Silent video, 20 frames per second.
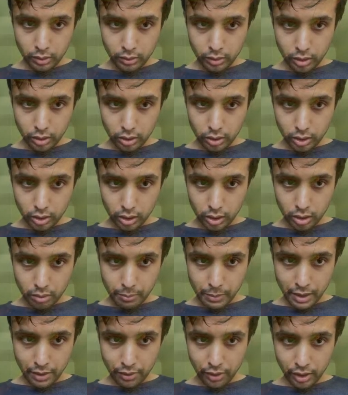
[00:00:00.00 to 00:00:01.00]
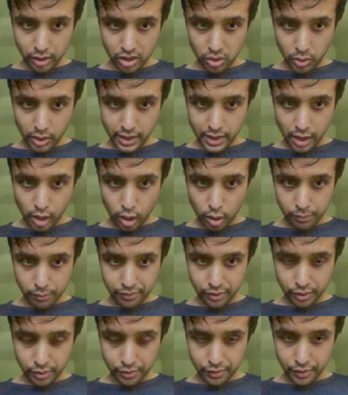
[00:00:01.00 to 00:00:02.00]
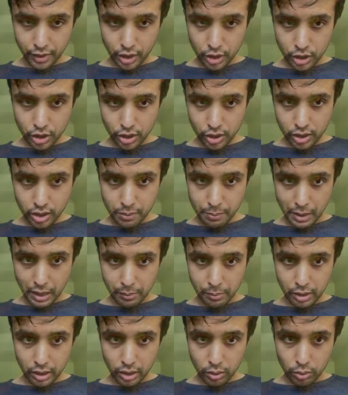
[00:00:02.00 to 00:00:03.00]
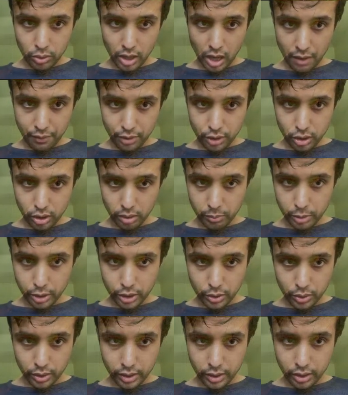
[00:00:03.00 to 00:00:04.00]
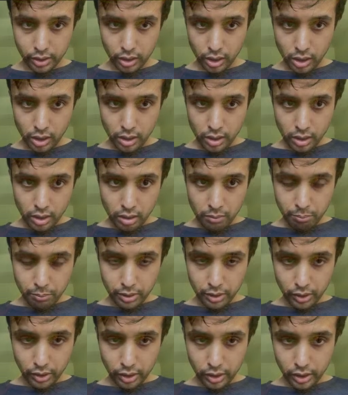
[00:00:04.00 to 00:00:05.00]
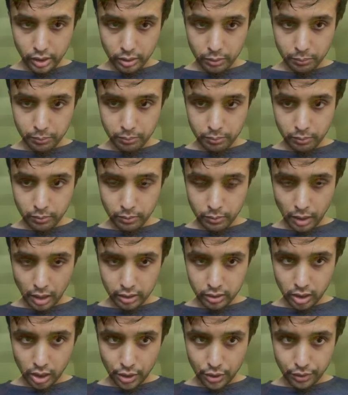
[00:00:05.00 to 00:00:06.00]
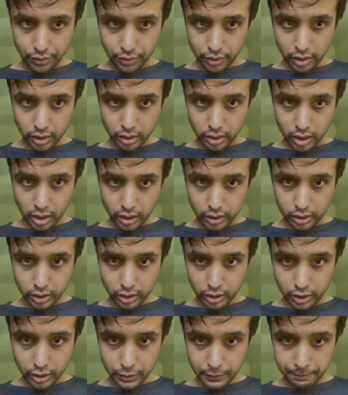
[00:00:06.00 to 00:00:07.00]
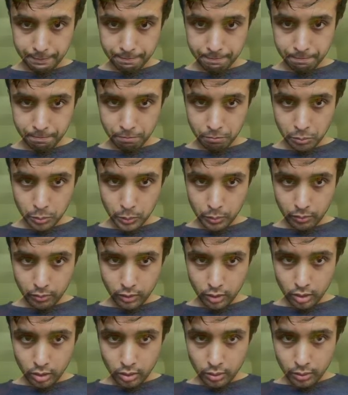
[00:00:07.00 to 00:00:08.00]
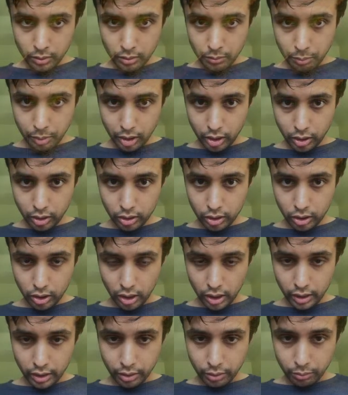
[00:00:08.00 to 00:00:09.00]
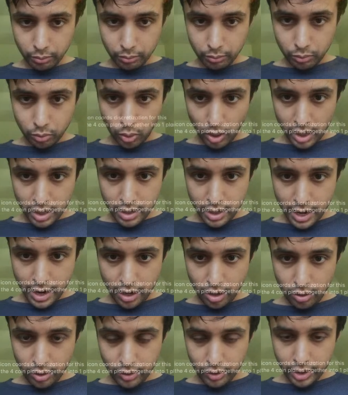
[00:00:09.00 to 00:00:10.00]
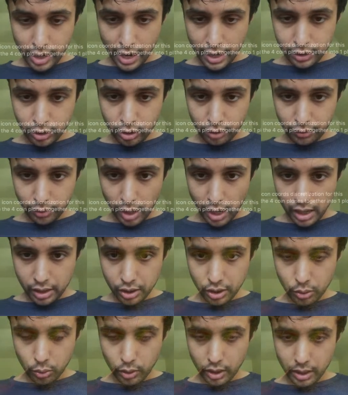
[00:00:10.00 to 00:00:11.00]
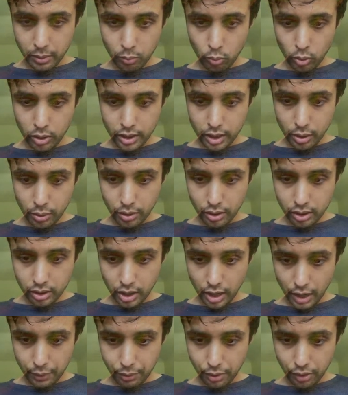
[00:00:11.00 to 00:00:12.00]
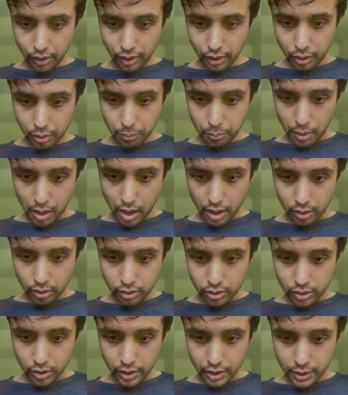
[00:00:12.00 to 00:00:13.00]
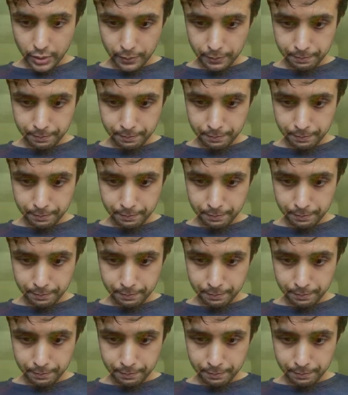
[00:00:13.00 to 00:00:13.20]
just the main thing is write a help for function and maybe use that for symmetries, but that's kind of like the idea. Because right now at the end of last stream, we noticed that everything compiled, right?